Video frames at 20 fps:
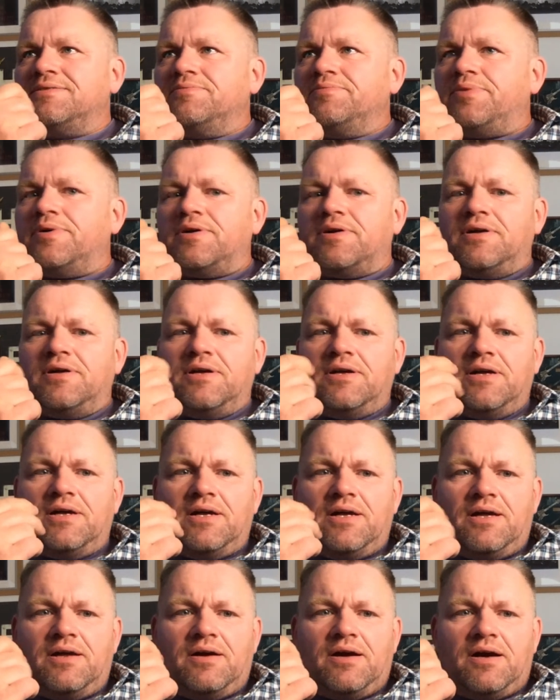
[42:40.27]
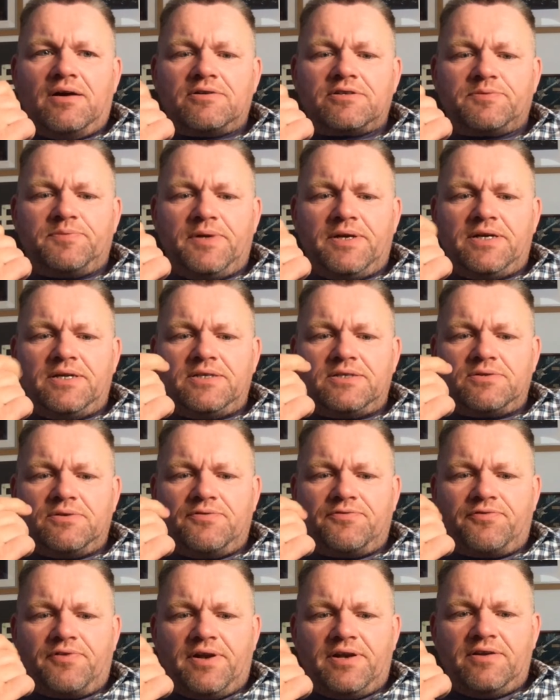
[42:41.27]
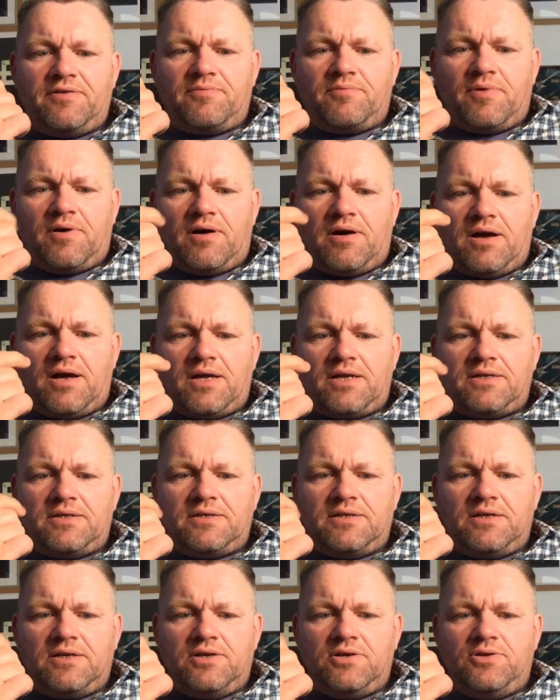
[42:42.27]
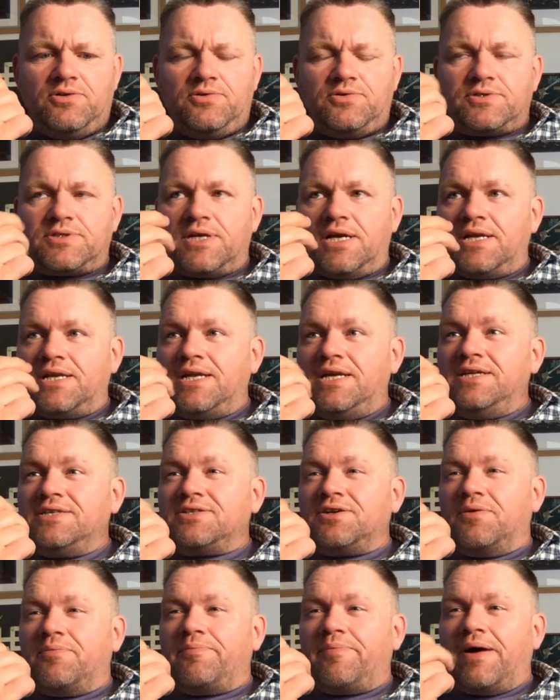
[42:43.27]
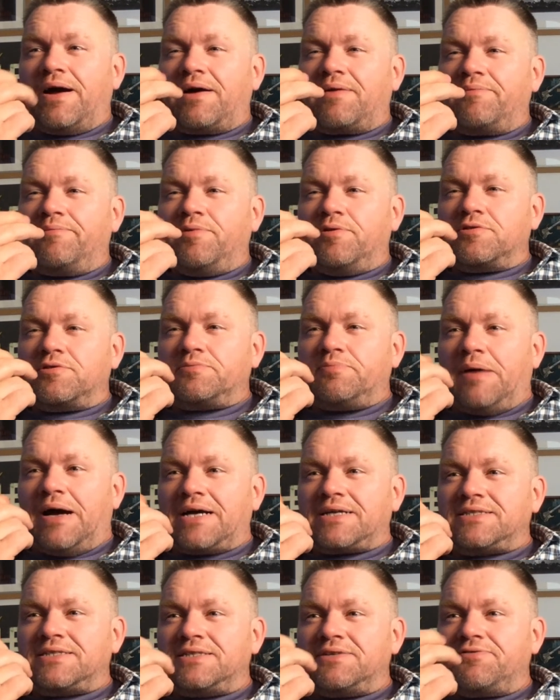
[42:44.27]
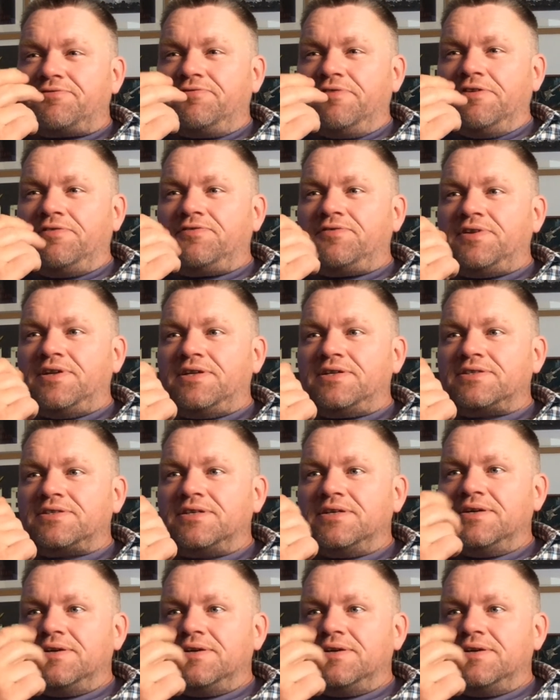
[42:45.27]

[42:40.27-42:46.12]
but I was speaking to a friend of mine who said he's got books back to the 50s,